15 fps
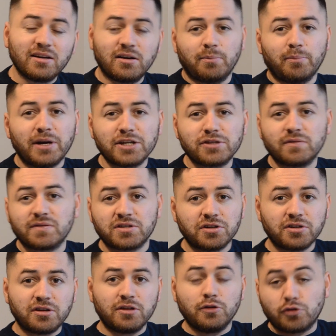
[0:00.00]
a price of
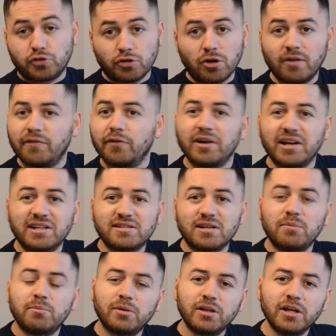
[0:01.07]
certain stock, for
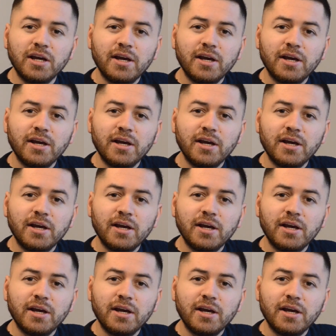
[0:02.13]
example,